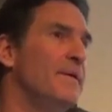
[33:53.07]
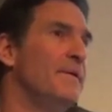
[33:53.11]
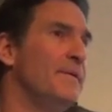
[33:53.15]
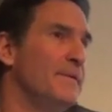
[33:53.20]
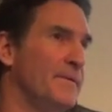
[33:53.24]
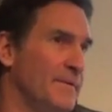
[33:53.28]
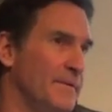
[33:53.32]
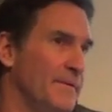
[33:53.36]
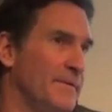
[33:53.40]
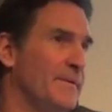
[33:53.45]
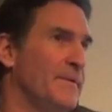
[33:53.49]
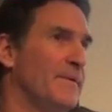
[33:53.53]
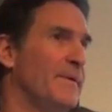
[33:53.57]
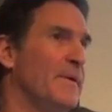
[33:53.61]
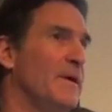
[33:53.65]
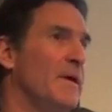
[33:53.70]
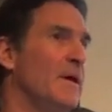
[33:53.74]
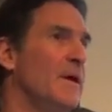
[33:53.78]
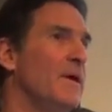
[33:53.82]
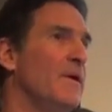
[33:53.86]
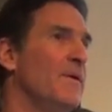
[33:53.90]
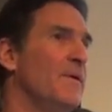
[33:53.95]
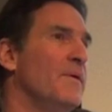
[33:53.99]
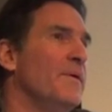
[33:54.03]
Do you, do you
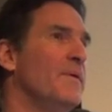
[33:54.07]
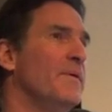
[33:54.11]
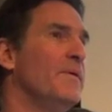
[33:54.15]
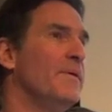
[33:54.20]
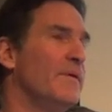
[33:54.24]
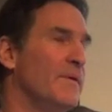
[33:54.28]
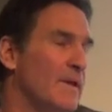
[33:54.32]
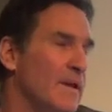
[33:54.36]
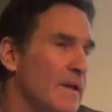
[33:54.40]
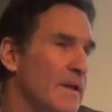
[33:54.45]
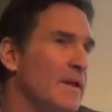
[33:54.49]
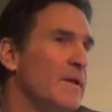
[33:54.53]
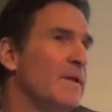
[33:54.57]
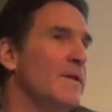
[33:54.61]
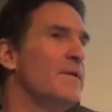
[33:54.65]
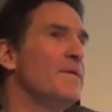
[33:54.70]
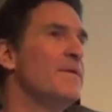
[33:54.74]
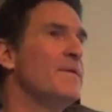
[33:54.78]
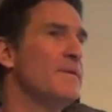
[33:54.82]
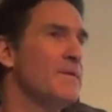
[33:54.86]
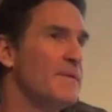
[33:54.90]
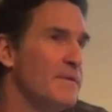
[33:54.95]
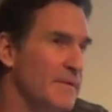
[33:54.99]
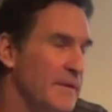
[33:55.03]
do that
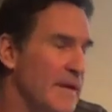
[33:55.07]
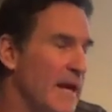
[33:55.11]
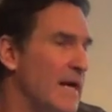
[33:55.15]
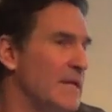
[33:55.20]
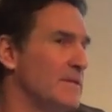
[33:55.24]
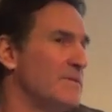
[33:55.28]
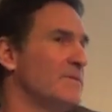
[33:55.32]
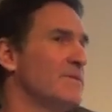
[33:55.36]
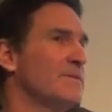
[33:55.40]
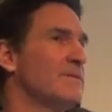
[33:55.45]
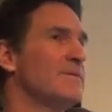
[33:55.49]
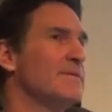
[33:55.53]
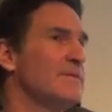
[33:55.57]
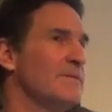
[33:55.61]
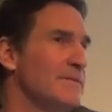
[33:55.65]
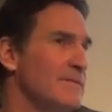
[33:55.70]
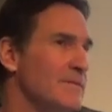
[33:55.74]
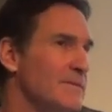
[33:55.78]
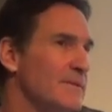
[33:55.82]
also? Yes.